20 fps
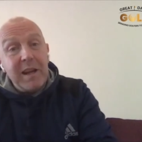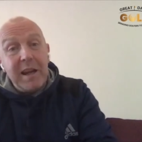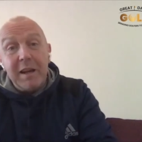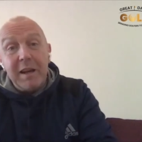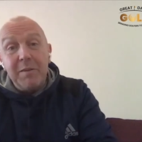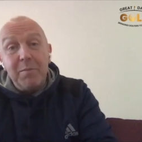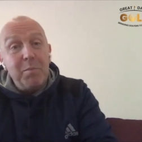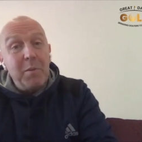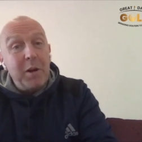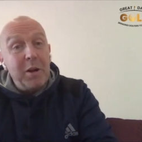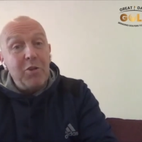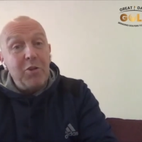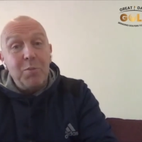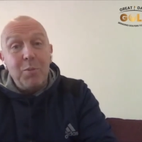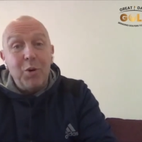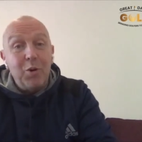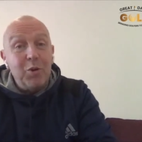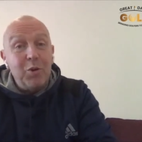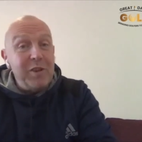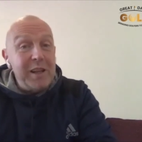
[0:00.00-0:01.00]
in
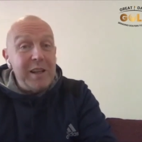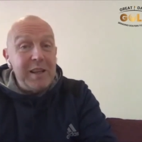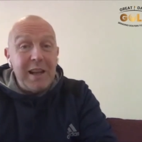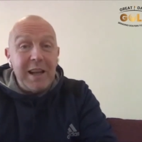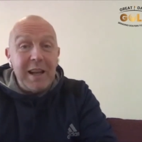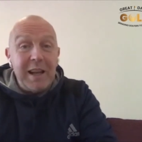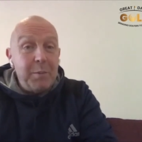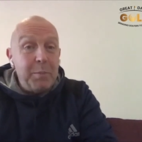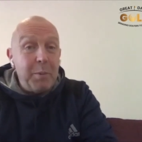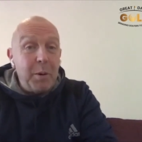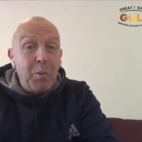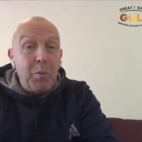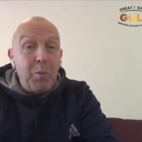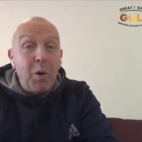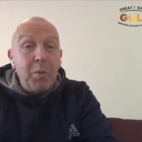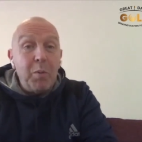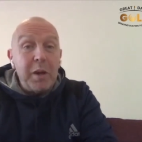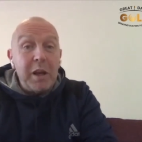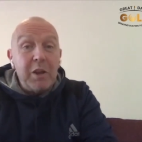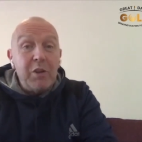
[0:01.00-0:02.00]
much more detail about
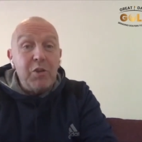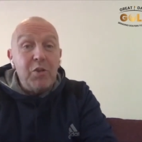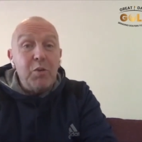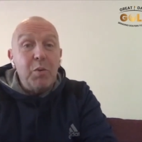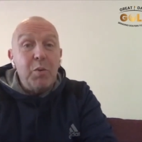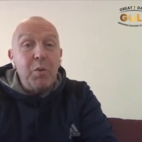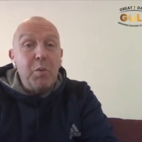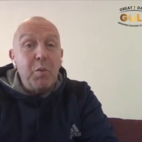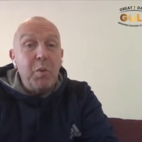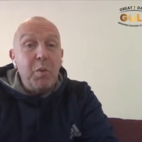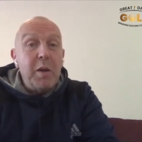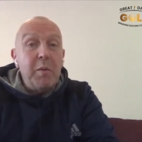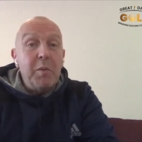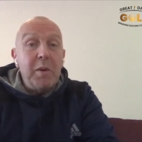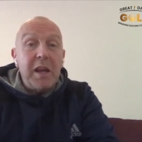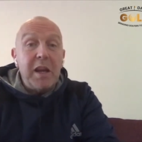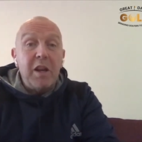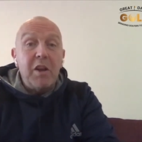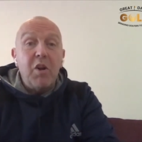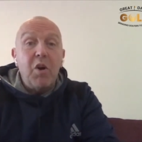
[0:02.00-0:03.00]
what we can do and where
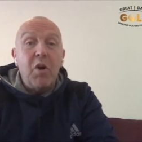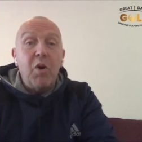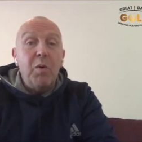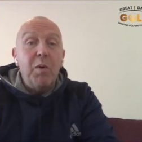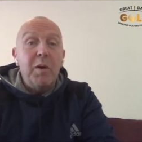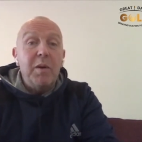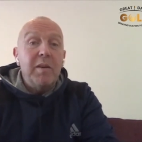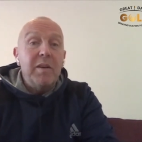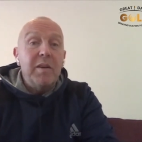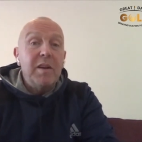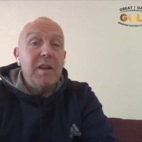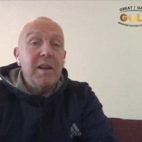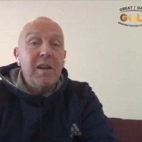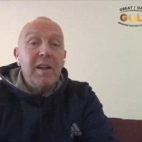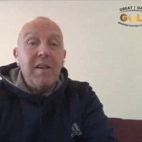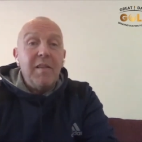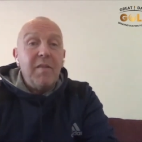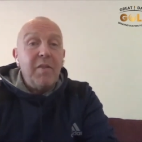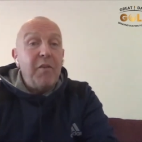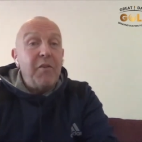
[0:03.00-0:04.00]
we can go and
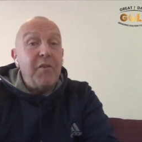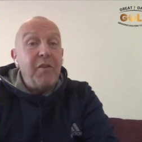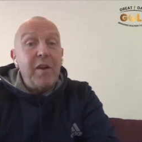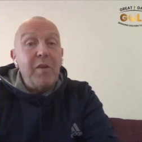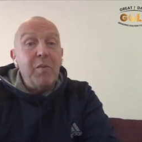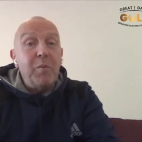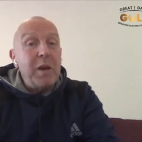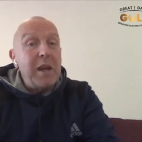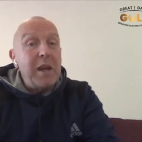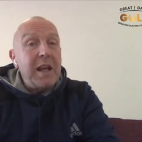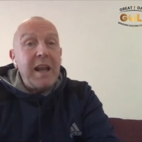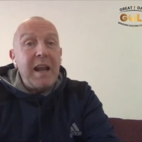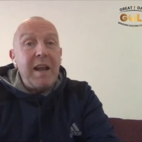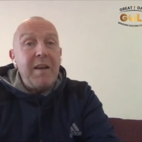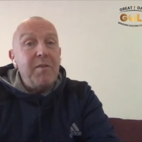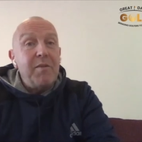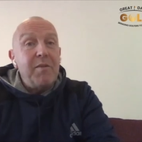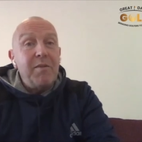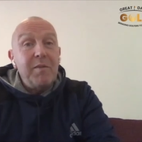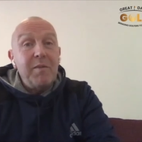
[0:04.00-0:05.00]
the fun we can
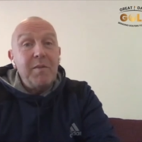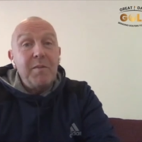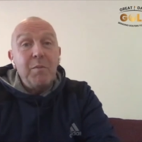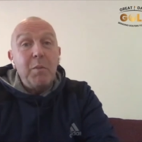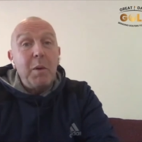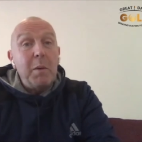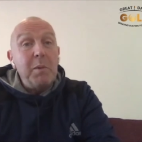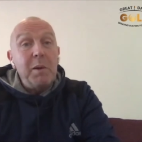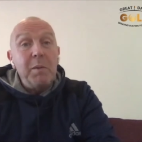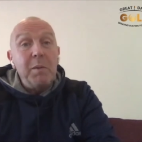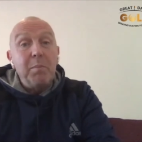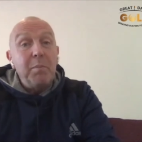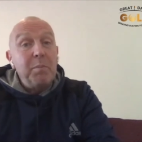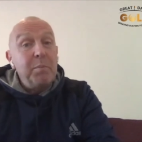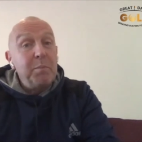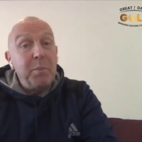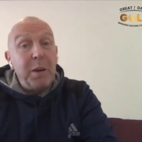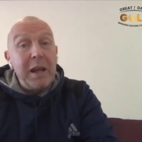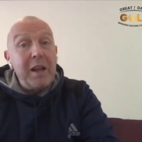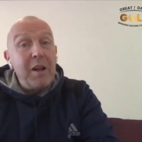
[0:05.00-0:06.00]
have when we
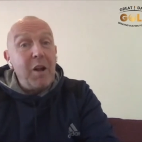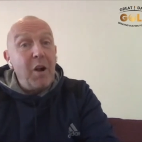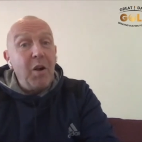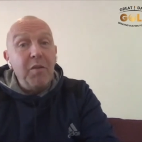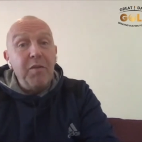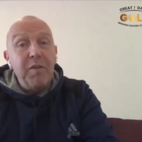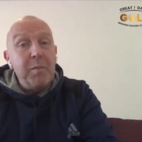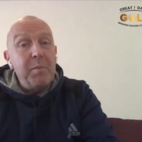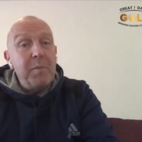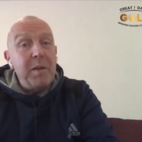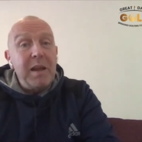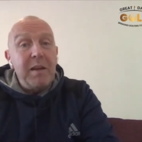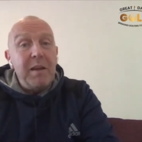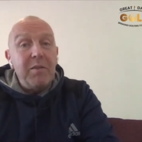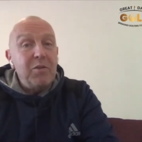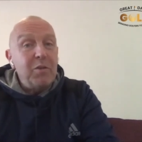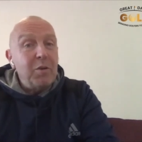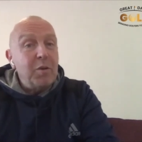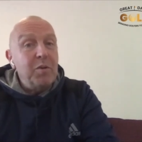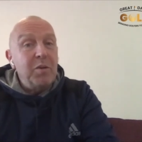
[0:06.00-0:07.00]
play golf up
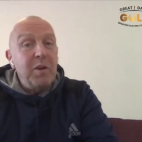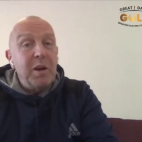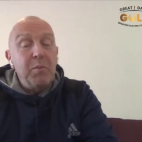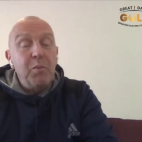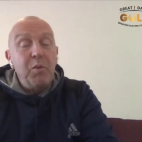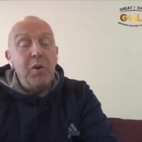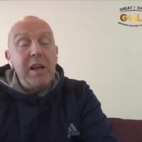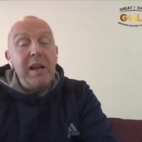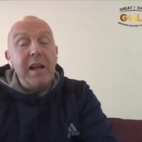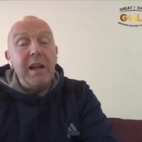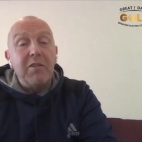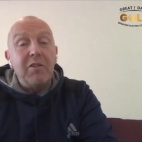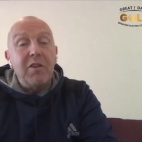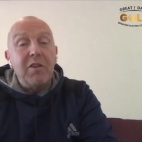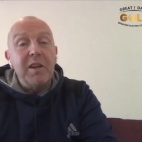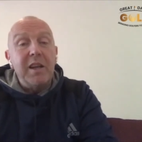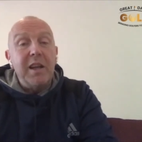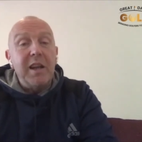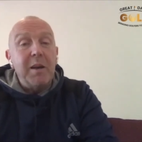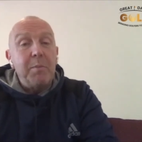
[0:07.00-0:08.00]
there. So I'm really
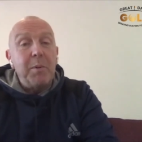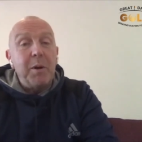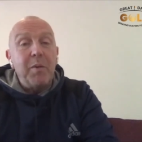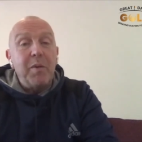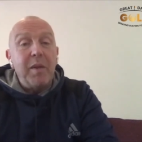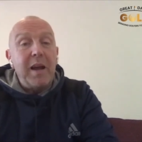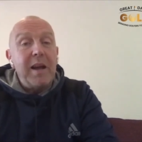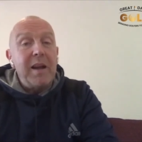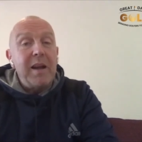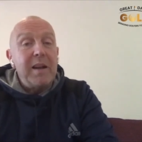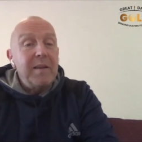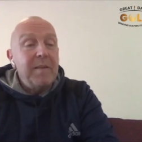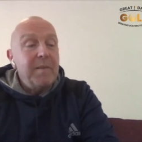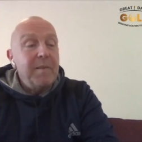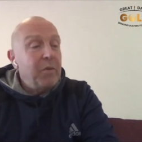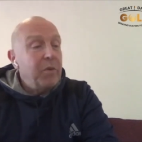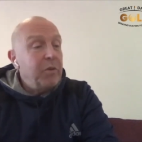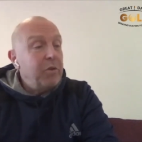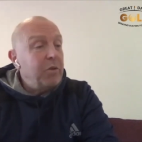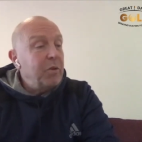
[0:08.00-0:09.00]
excited about that.
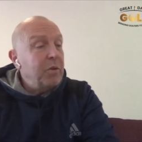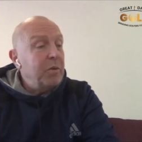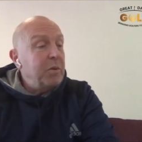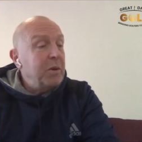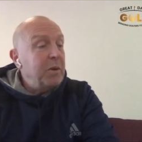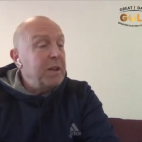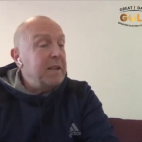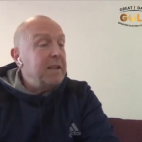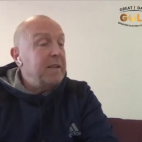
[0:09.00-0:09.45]
So